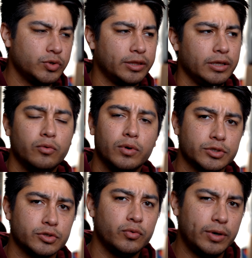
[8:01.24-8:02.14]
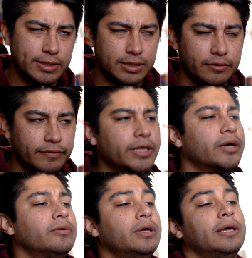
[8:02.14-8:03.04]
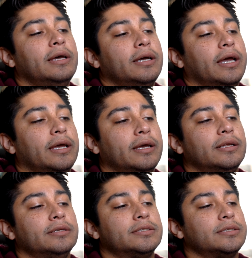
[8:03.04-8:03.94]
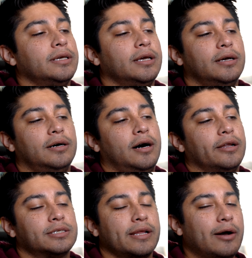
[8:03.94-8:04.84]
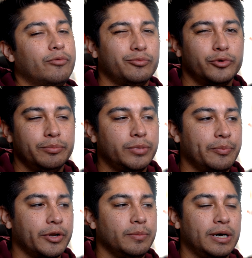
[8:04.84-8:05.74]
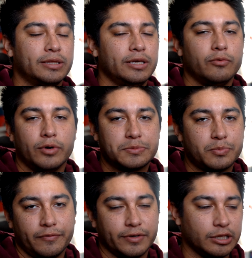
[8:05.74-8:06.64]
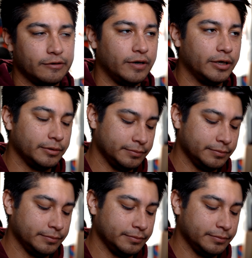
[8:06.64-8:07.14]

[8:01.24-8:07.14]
I think, once or twice in the video, and honestly, I wouldn't bump it up. I think 1 is perfectly fine.